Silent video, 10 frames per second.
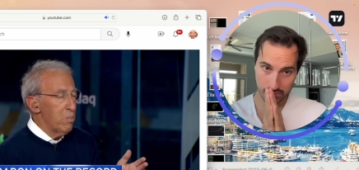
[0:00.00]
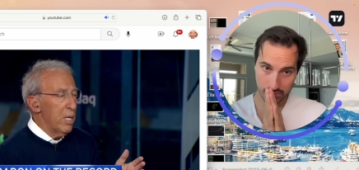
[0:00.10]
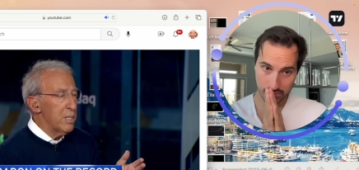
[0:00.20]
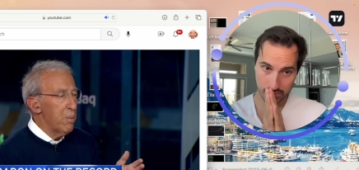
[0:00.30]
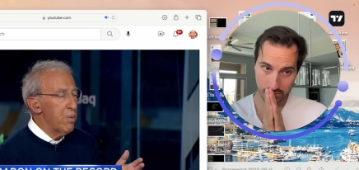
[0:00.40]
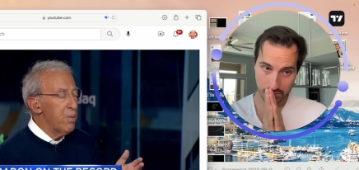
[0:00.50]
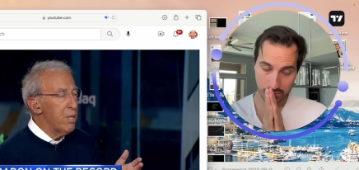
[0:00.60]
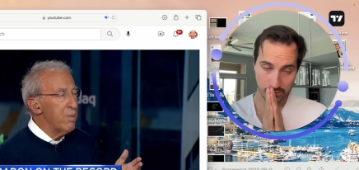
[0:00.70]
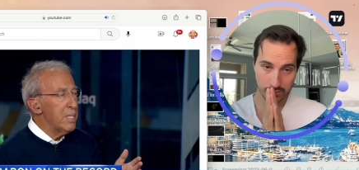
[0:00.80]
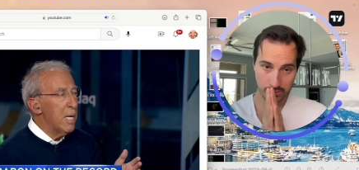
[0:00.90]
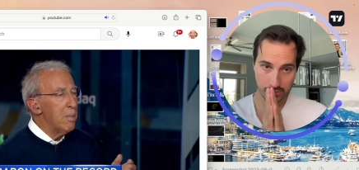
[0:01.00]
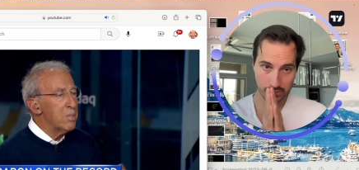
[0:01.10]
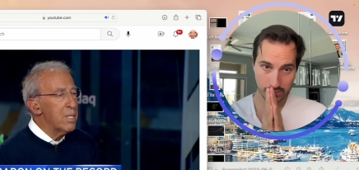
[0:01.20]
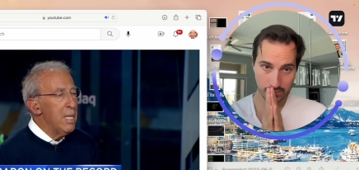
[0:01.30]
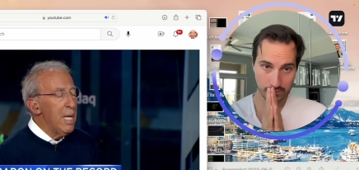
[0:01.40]
Speaker 1: market's up 33
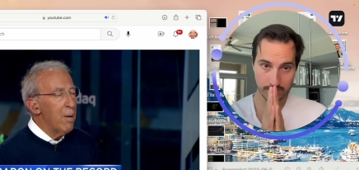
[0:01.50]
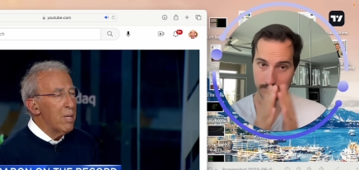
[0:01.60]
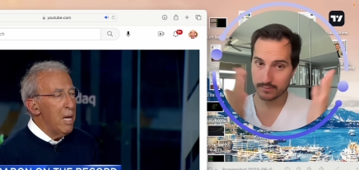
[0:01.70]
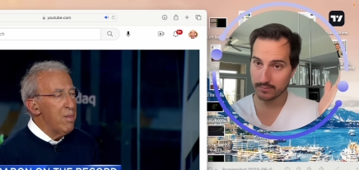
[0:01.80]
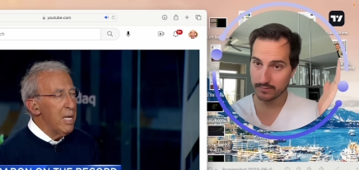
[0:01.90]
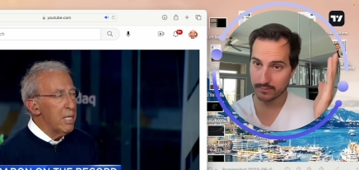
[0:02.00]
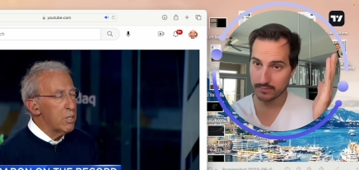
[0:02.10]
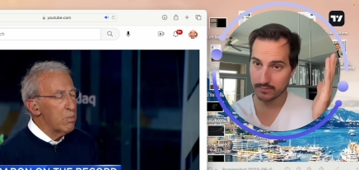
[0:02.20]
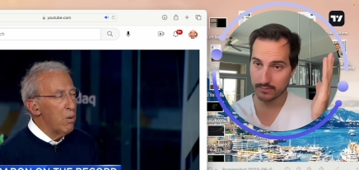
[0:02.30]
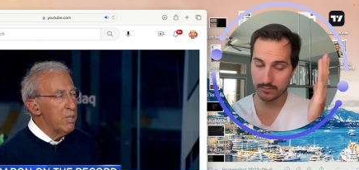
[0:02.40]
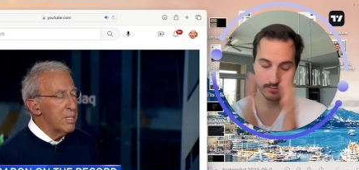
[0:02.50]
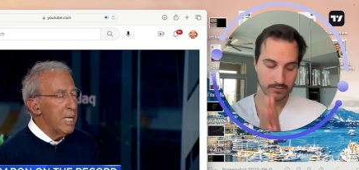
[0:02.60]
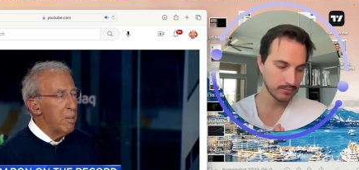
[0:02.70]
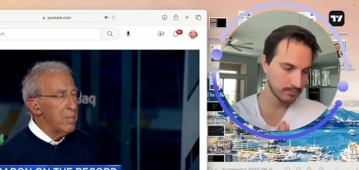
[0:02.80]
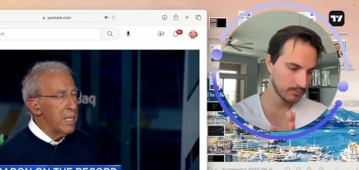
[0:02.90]
times. And what I think is growth
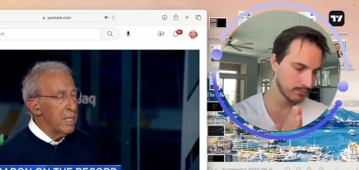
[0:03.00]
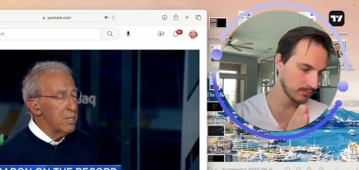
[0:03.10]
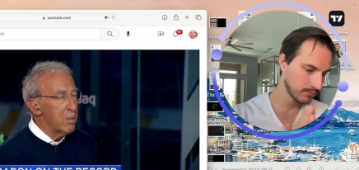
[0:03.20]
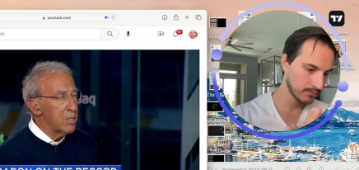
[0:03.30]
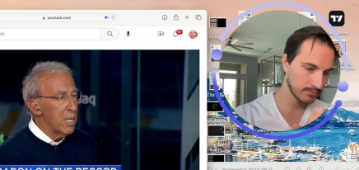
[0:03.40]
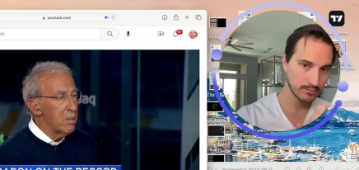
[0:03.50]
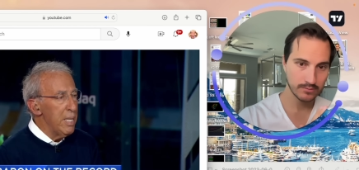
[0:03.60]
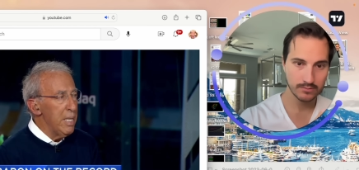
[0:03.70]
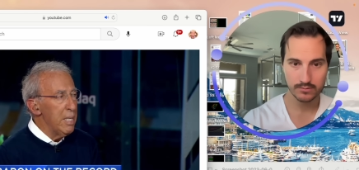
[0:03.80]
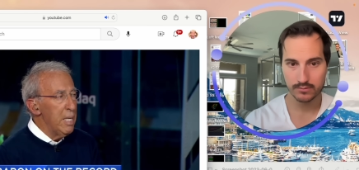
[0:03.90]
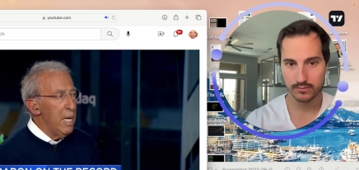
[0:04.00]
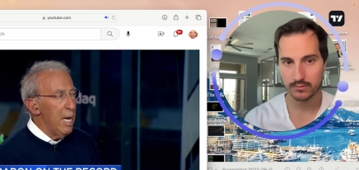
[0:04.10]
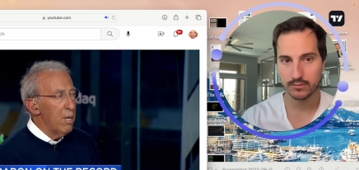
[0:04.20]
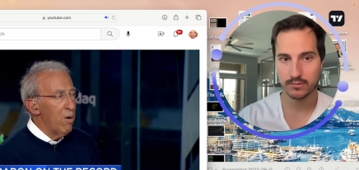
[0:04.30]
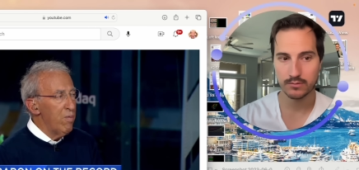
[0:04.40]
is now beginning to accelerate.
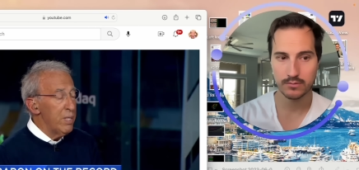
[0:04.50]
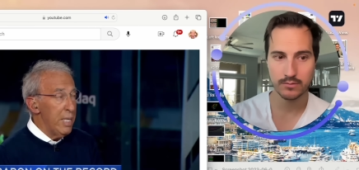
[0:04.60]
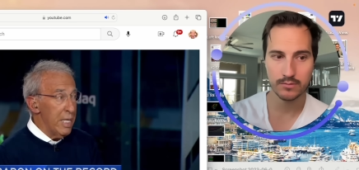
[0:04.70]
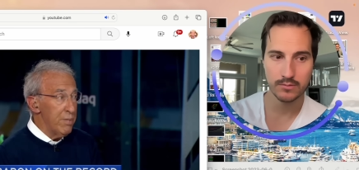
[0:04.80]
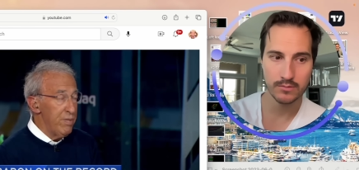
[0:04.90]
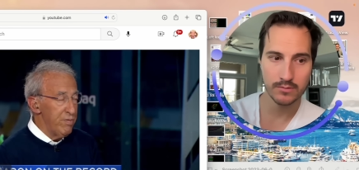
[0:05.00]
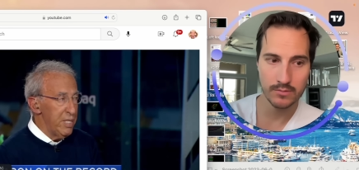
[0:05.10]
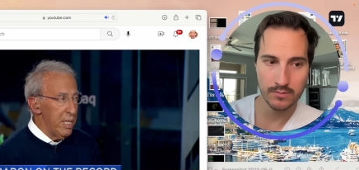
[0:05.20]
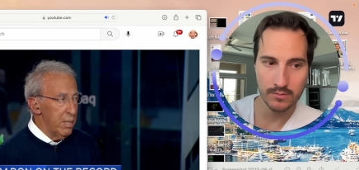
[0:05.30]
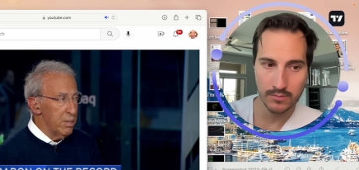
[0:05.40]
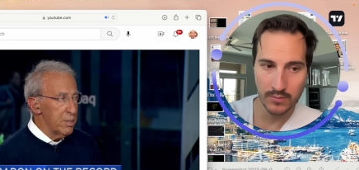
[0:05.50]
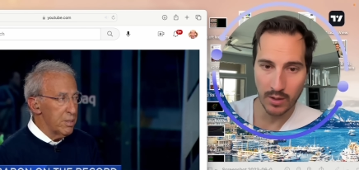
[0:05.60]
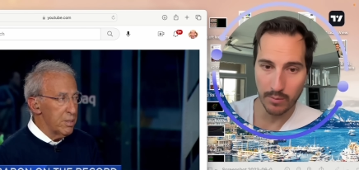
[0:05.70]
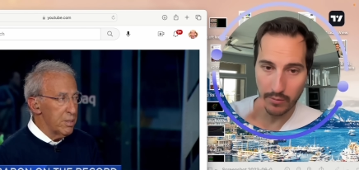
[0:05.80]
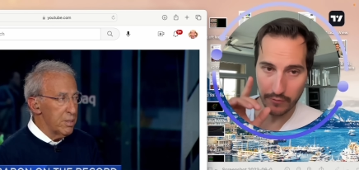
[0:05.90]
And over the next 50 years.
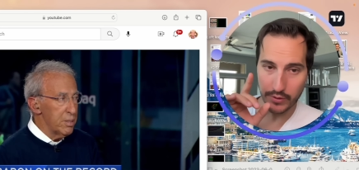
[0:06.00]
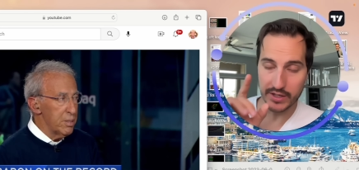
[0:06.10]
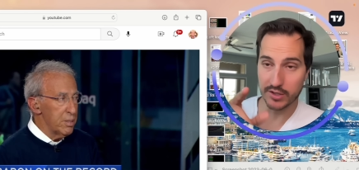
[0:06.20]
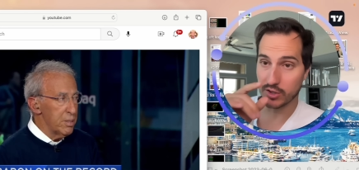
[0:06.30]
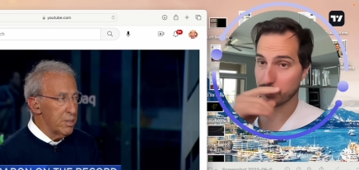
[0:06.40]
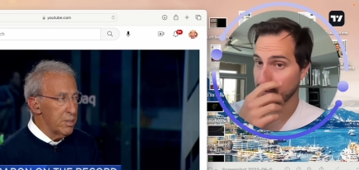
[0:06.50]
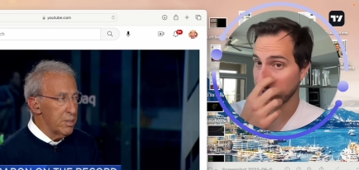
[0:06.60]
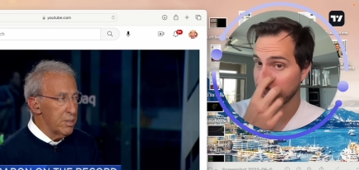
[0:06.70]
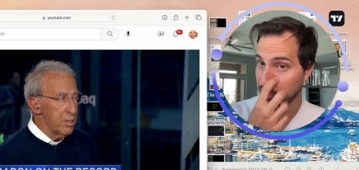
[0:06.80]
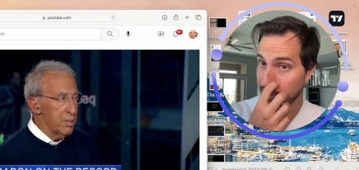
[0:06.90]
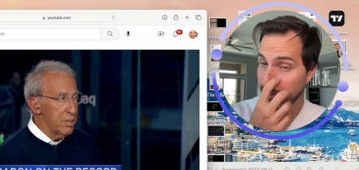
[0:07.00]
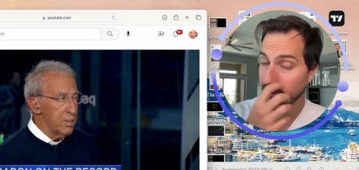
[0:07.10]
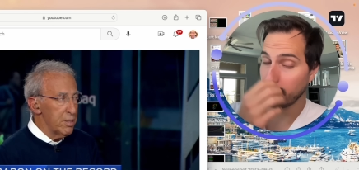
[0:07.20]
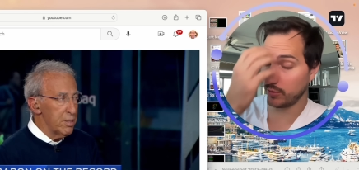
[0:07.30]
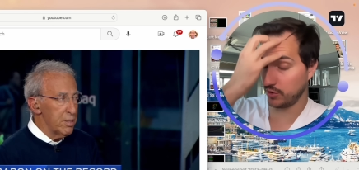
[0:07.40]
Speaker 2: Before we get to his prediction here,
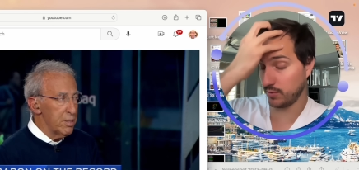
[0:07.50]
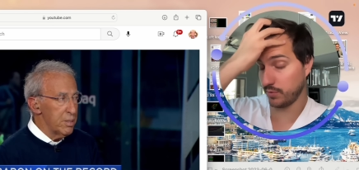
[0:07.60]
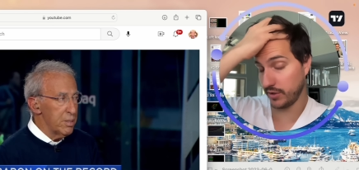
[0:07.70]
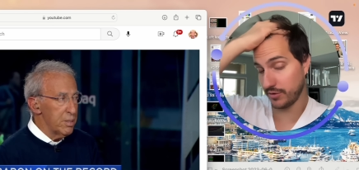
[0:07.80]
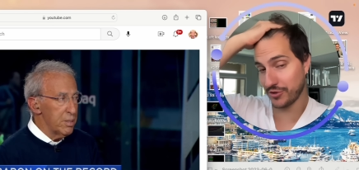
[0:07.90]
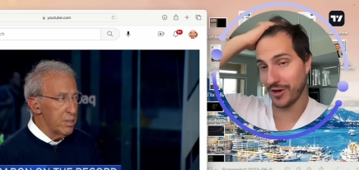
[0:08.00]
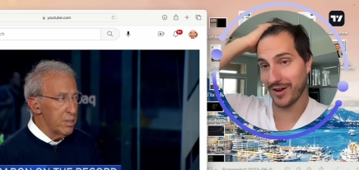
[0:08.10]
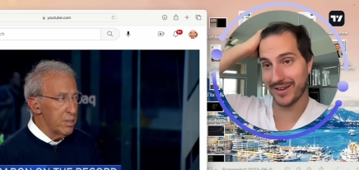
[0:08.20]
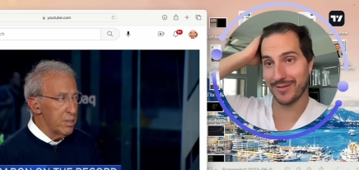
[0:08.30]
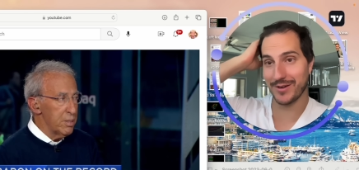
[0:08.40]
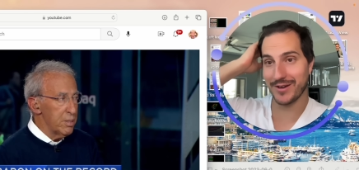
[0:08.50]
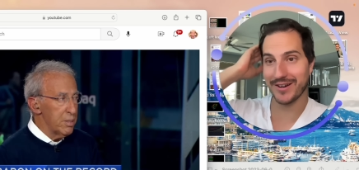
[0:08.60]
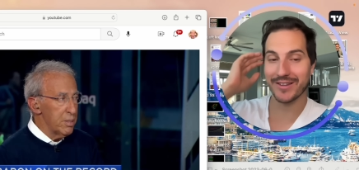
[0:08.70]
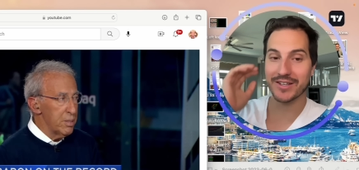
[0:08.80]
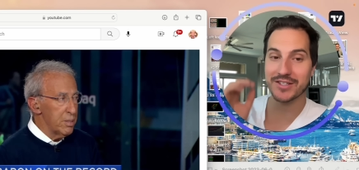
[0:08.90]
which is pretty shocking when you hear
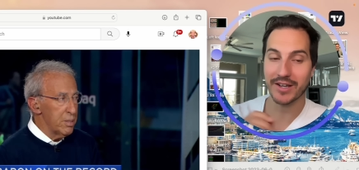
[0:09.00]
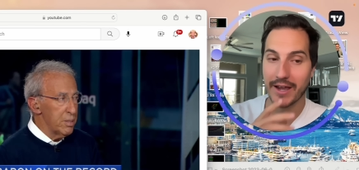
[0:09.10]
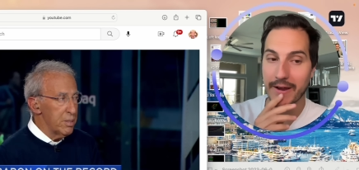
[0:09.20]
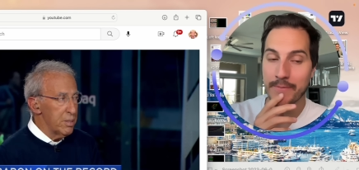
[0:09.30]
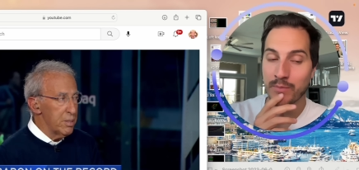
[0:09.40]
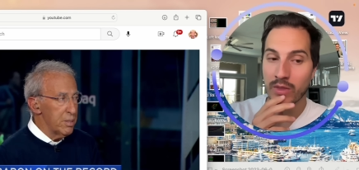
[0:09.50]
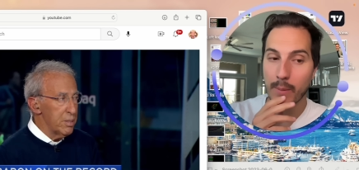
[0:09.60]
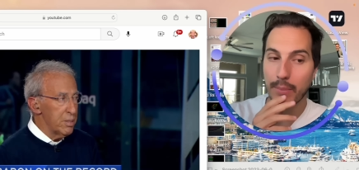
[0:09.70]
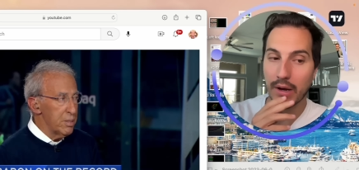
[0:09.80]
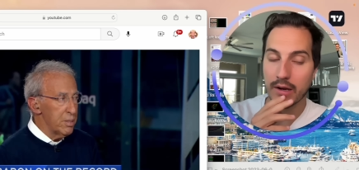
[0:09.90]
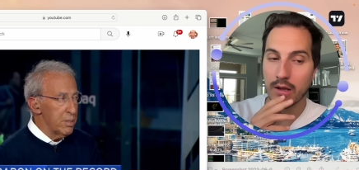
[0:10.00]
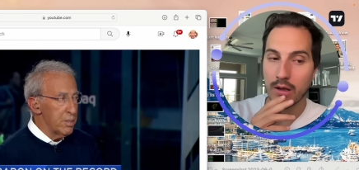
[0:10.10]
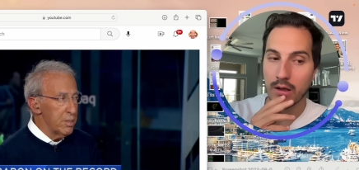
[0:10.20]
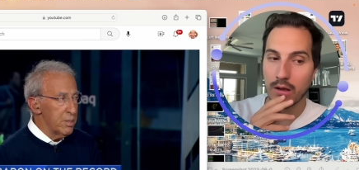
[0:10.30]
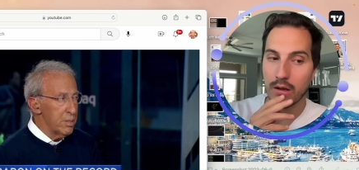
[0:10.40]
this, okay? But
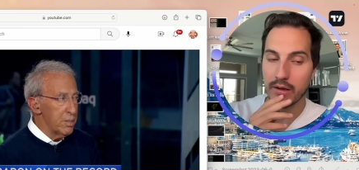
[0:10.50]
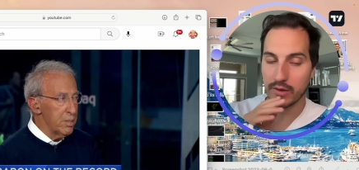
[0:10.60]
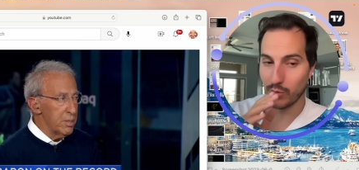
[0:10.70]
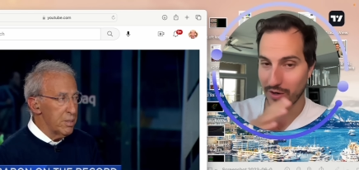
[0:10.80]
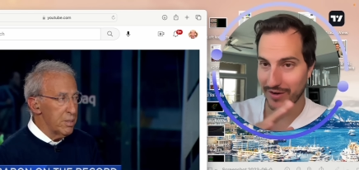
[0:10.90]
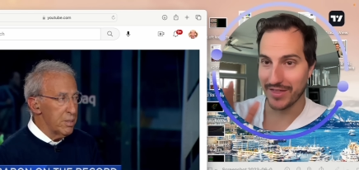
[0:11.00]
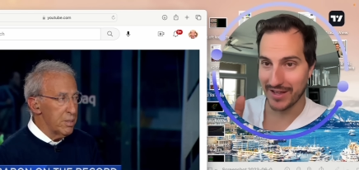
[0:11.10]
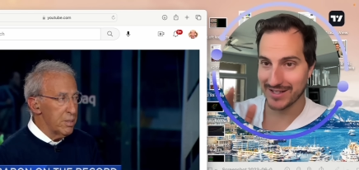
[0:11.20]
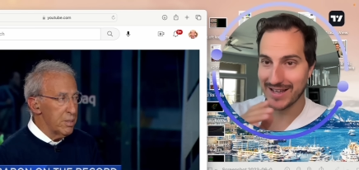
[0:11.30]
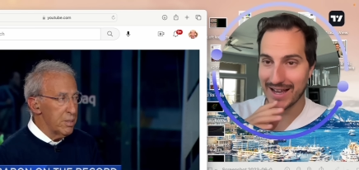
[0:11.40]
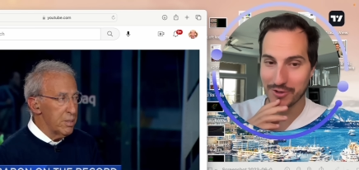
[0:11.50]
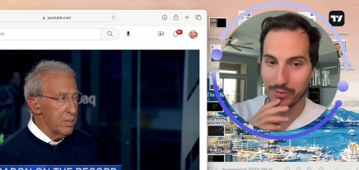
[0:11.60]
in where he thinks the actual